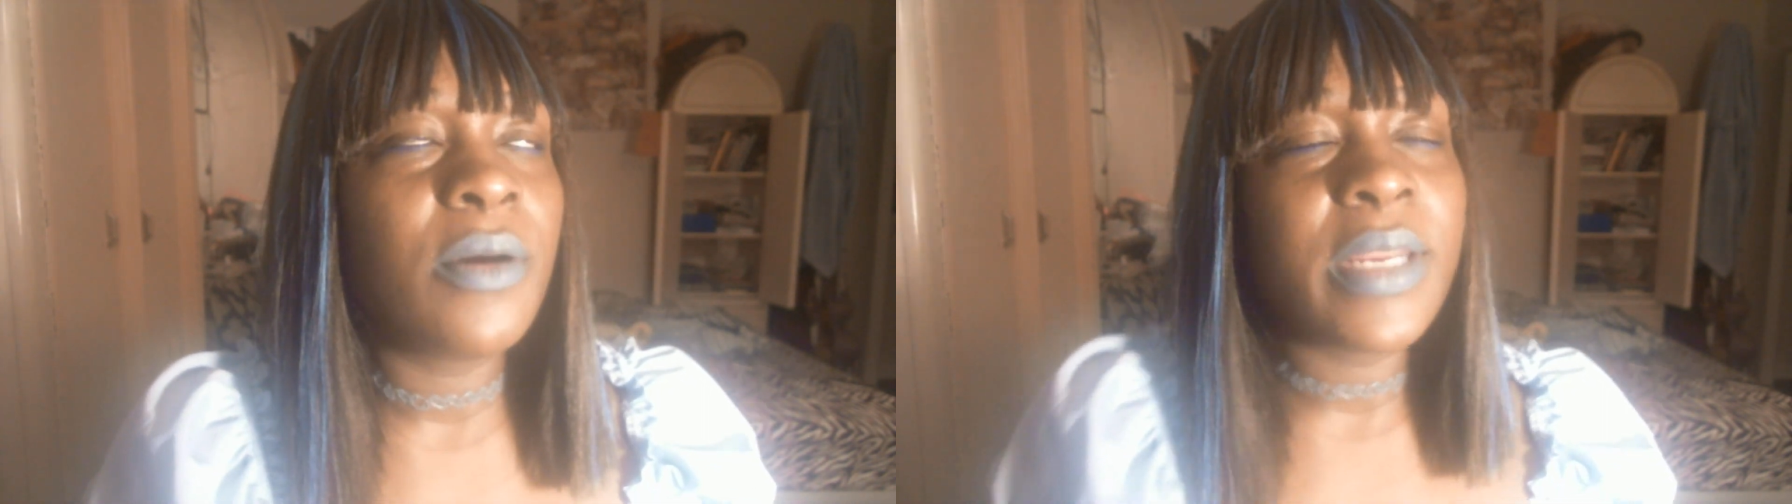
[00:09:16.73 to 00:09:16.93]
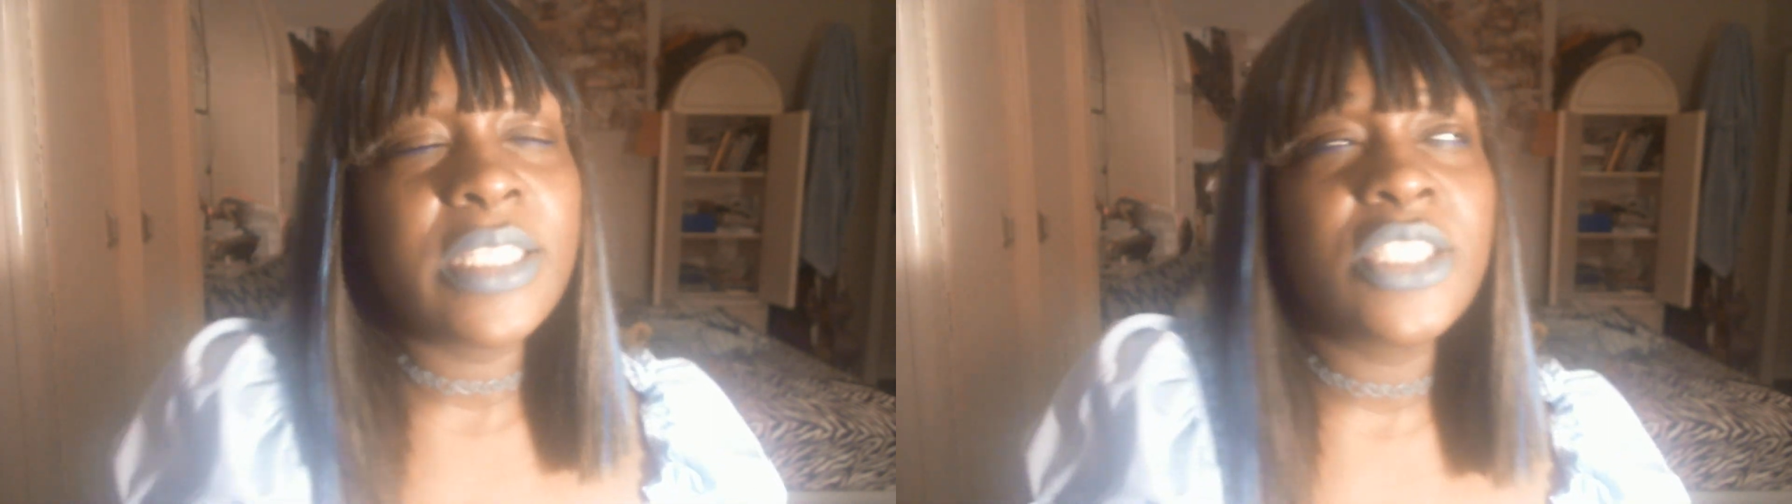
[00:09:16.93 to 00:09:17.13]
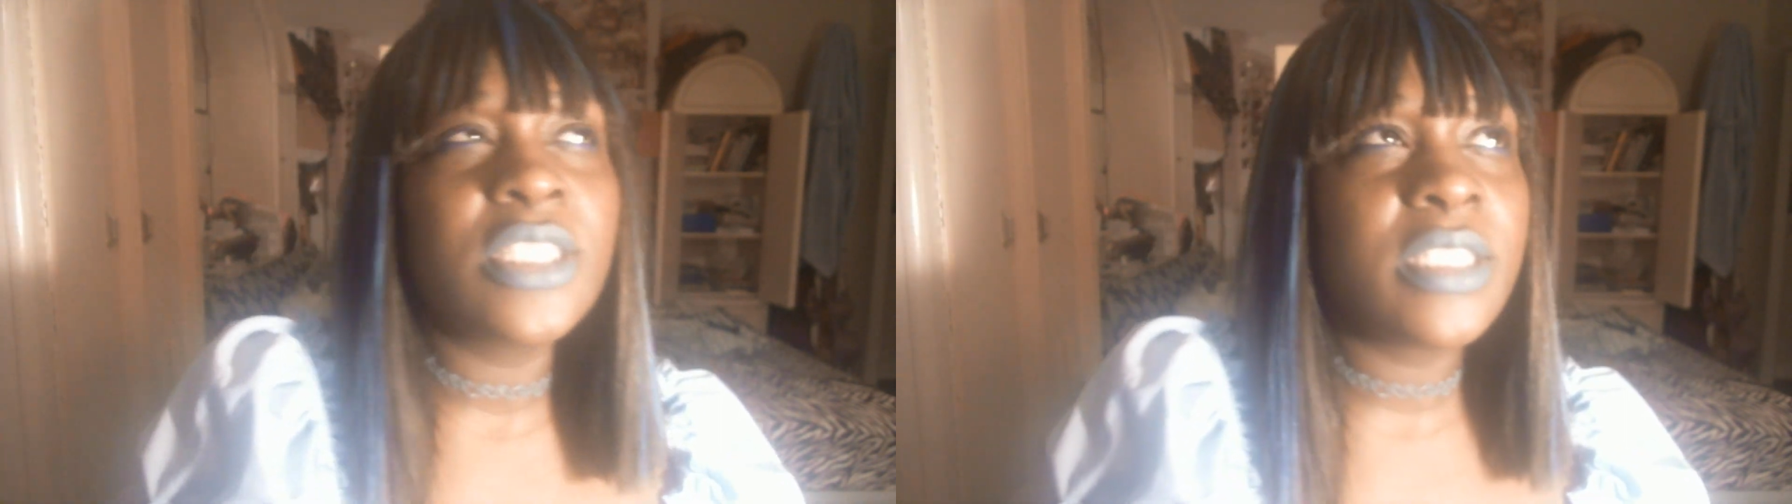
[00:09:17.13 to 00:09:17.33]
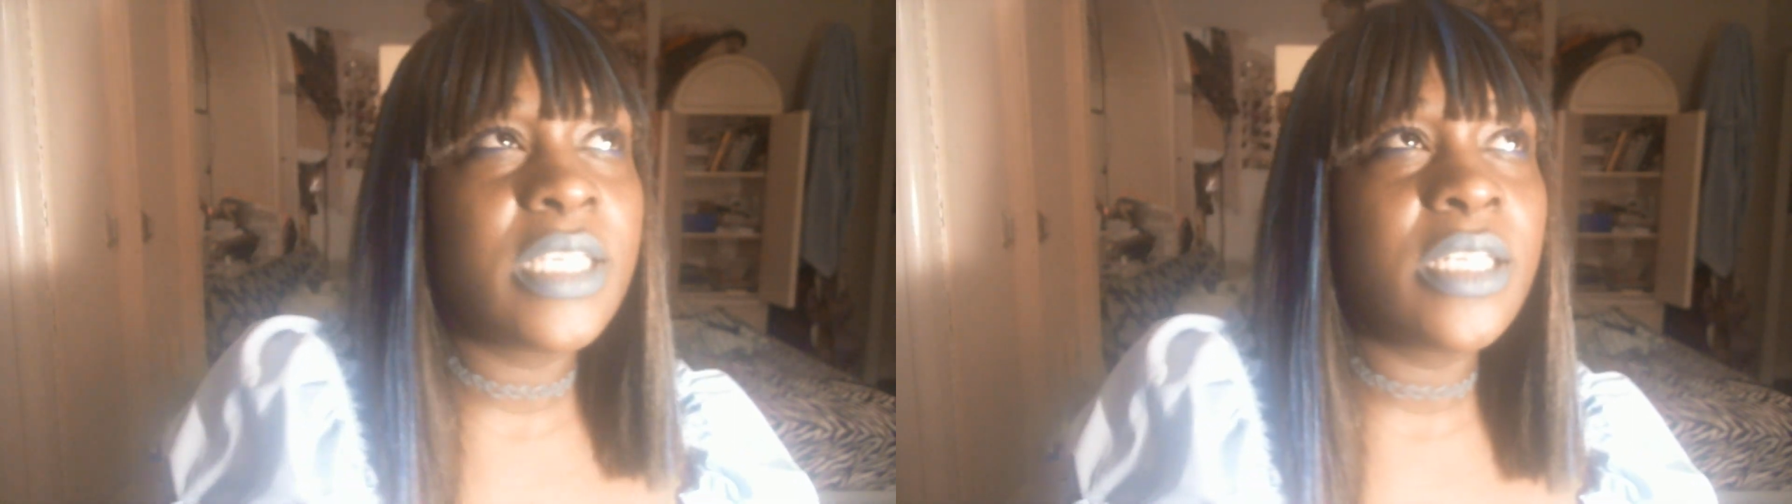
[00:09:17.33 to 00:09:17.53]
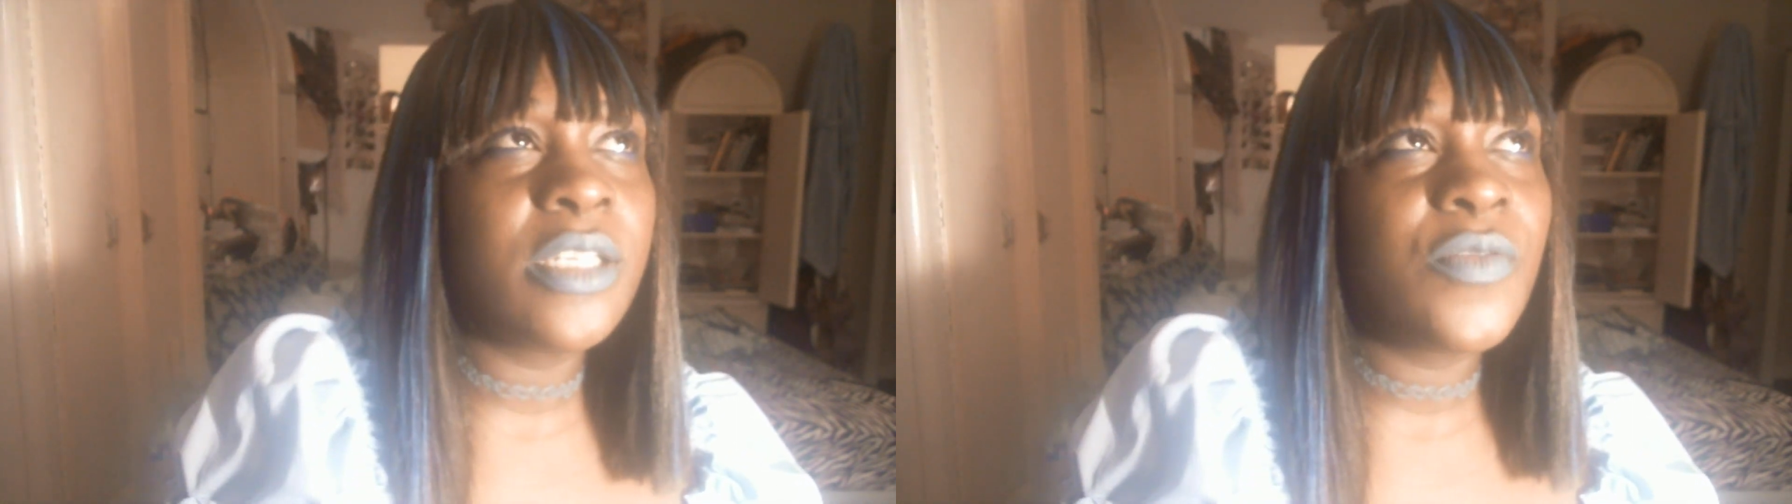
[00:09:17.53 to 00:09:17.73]
or they should
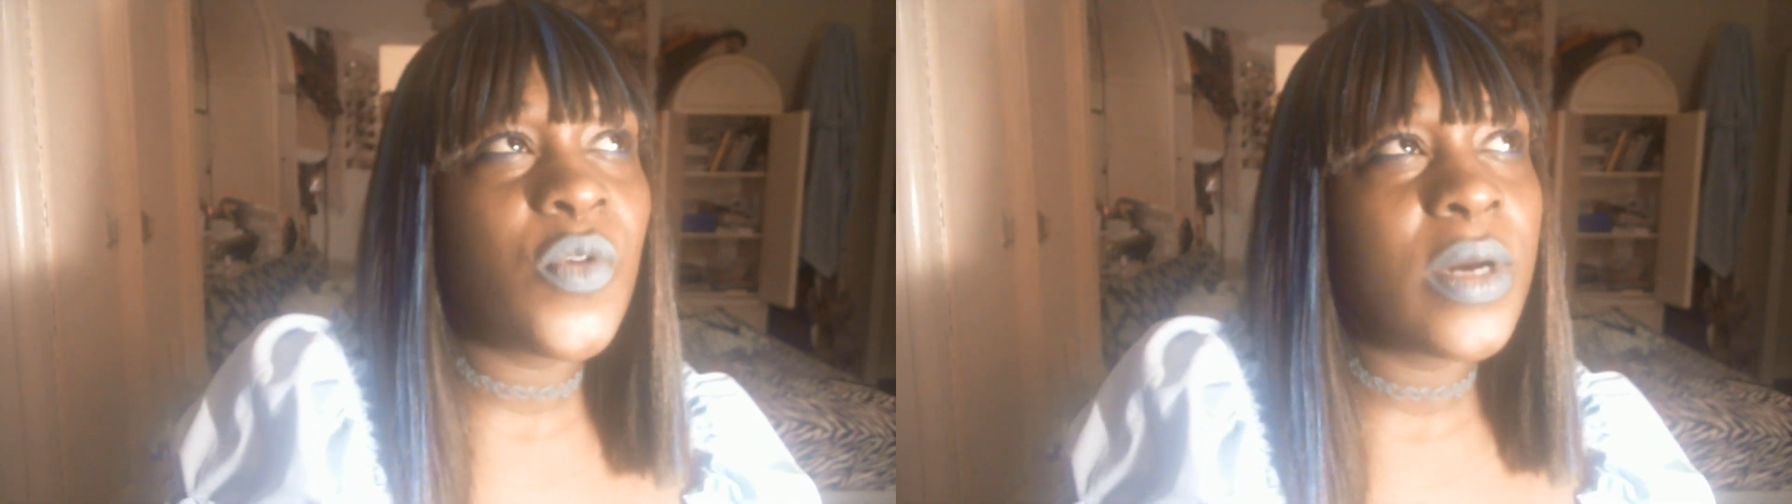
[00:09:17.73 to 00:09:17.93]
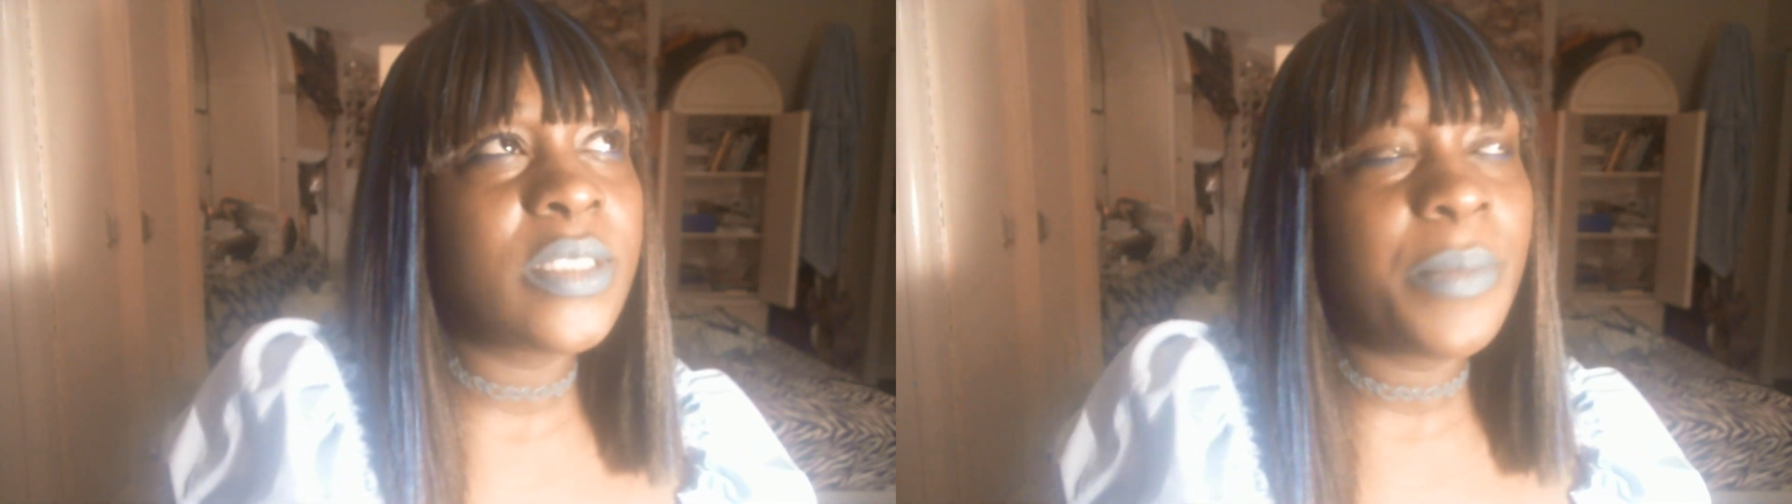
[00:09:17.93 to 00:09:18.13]
get a divorce,